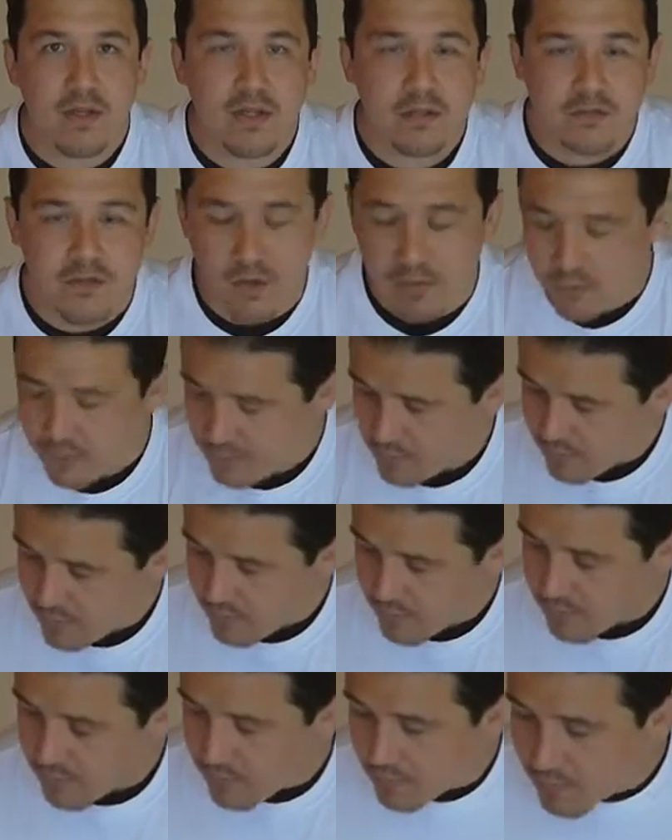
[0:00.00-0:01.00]
So
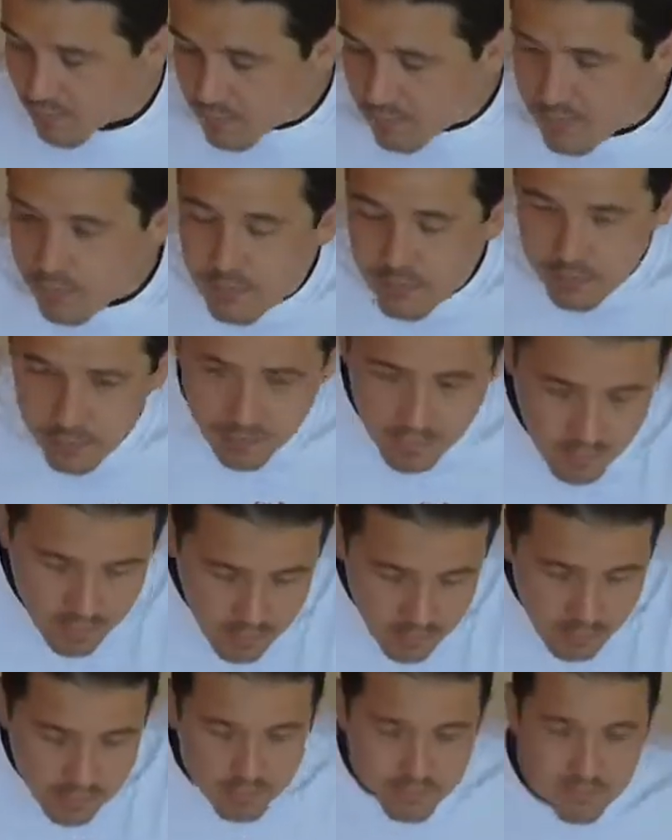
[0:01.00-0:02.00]

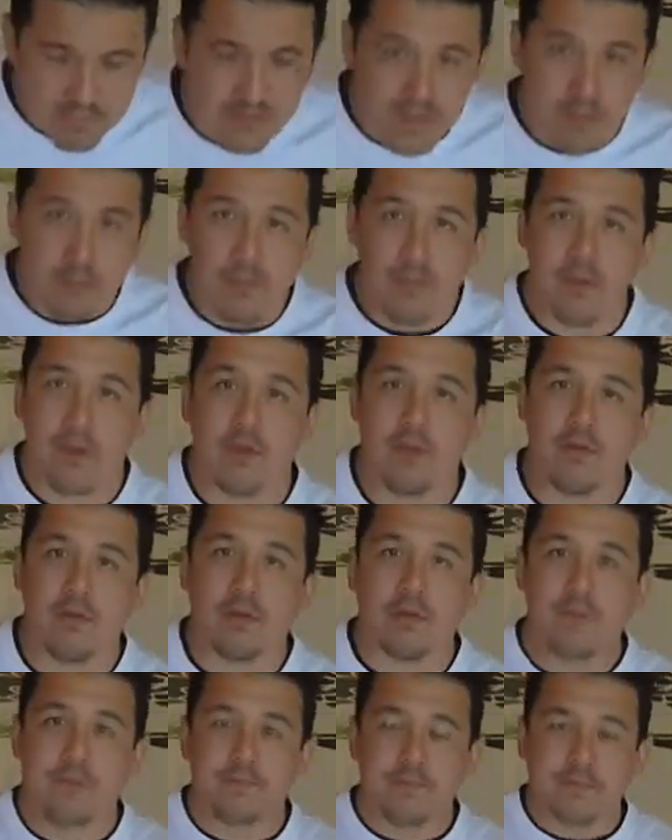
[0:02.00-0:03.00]
first thing we want to
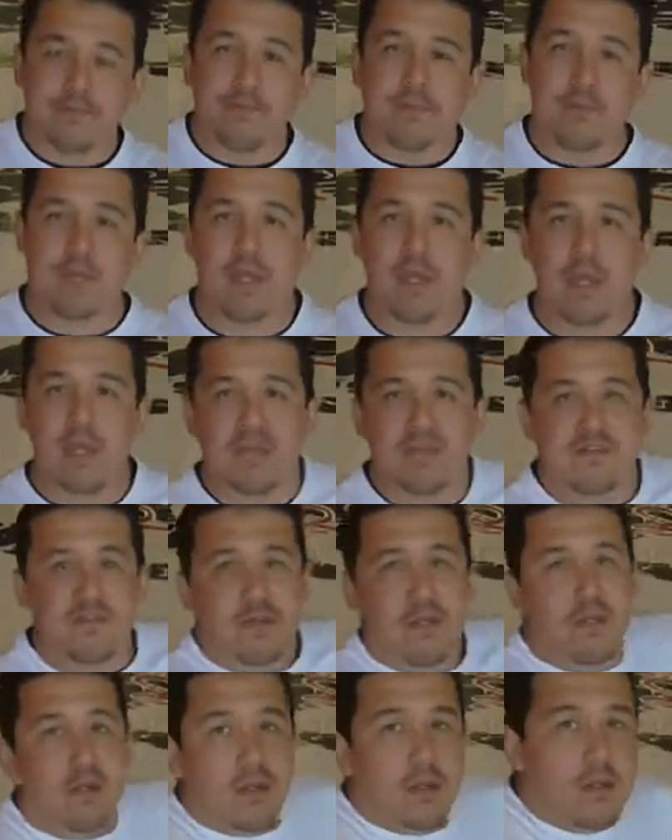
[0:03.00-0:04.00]
do
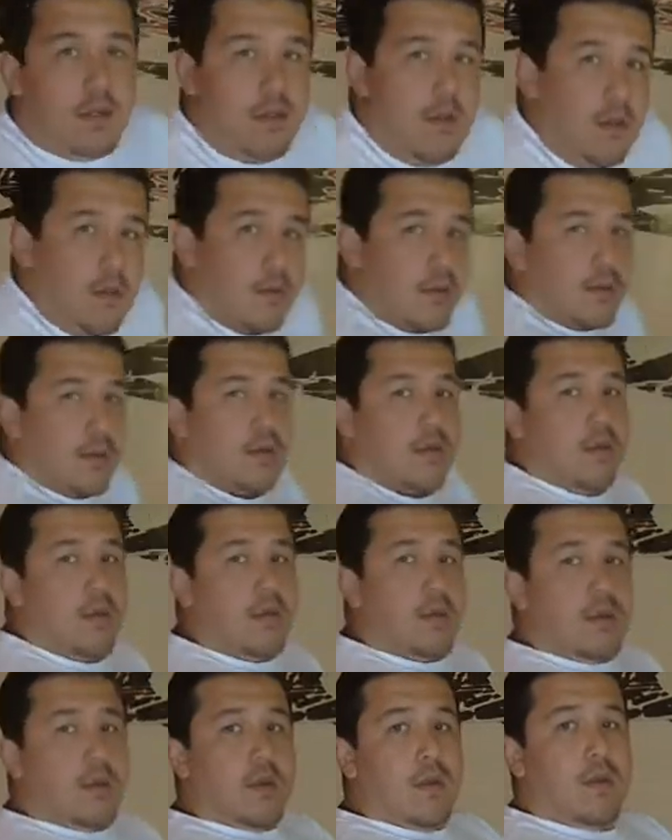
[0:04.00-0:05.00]
is
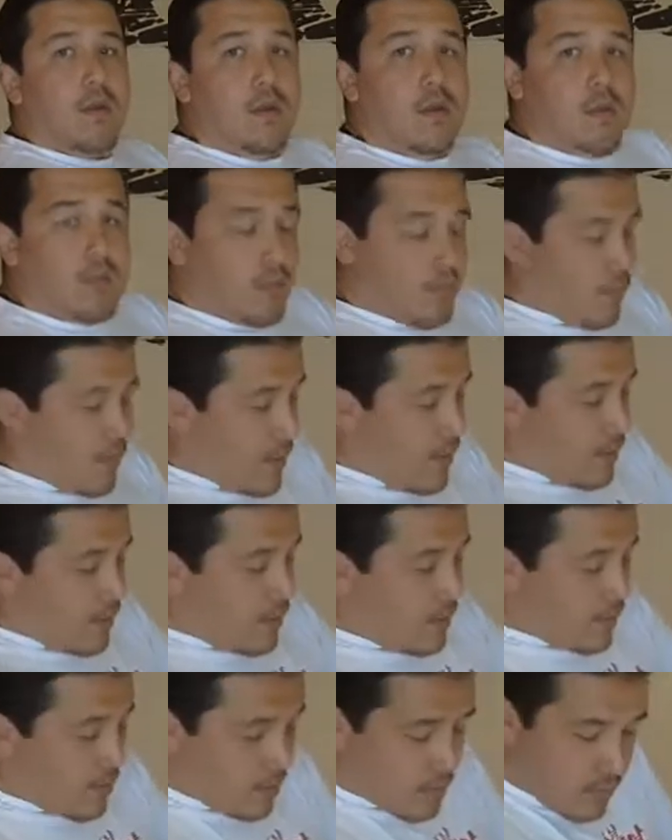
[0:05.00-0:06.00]
we want
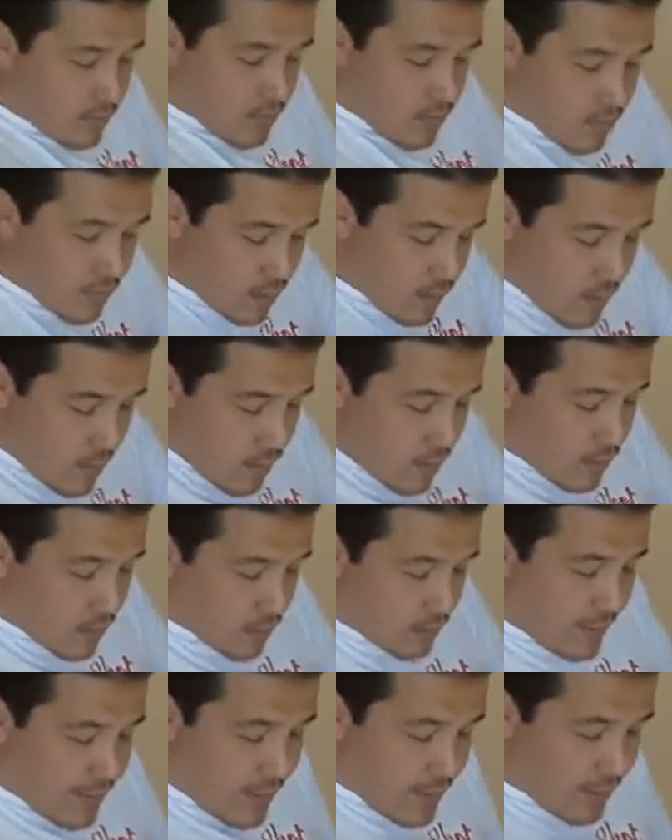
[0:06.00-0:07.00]

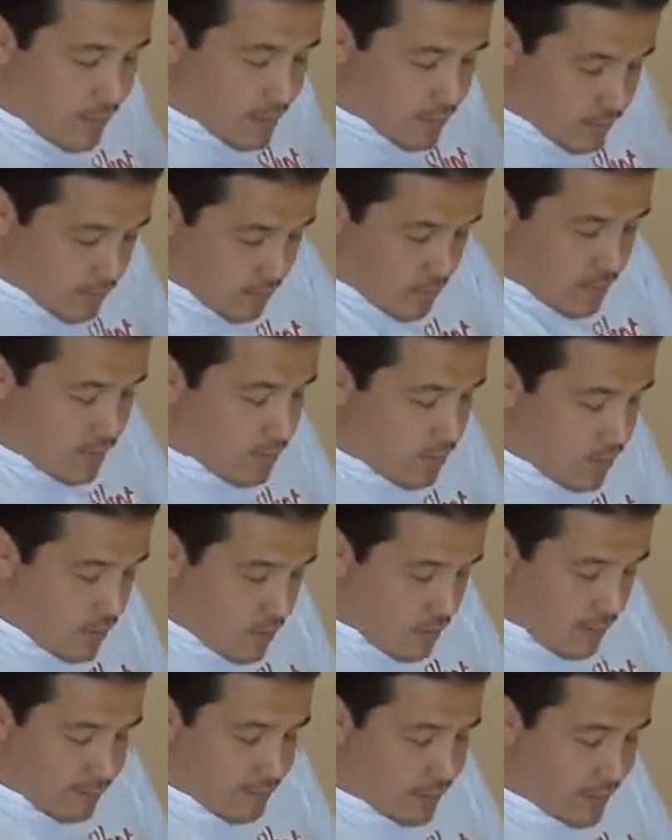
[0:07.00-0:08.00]
the leg
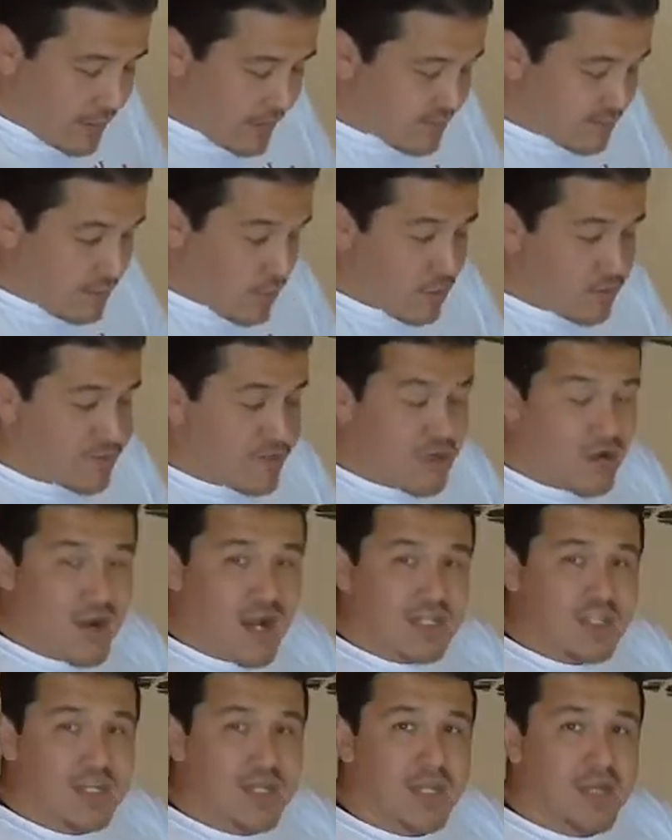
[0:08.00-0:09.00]
fully exposed, and you're
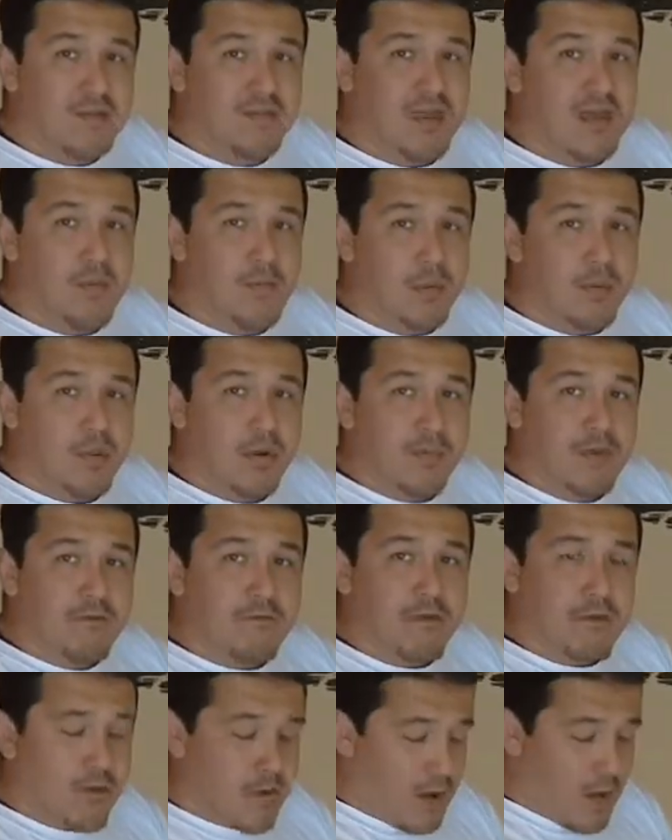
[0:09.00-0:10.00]
actually going to tape a little bit
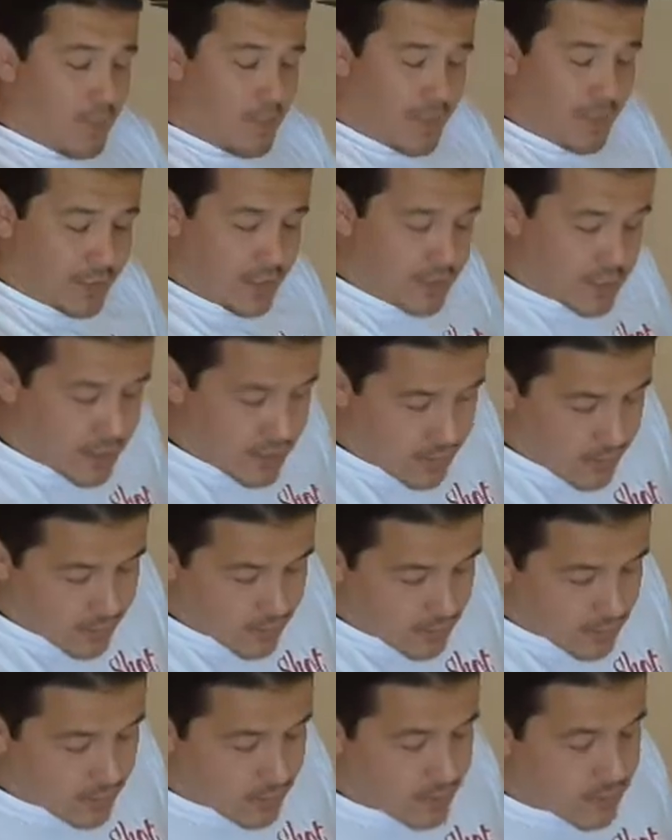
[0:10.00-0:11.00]
further up on the knee.
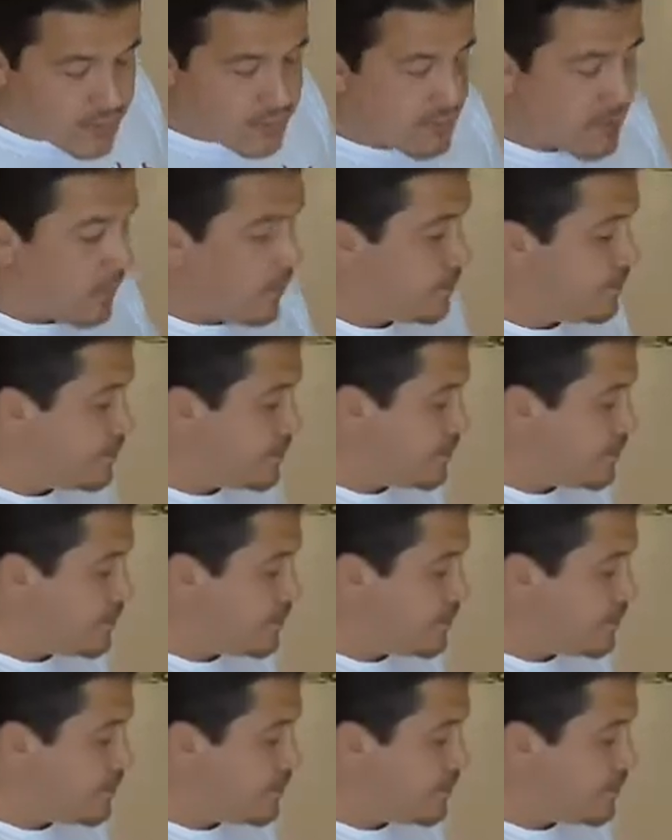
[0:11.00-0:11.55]
So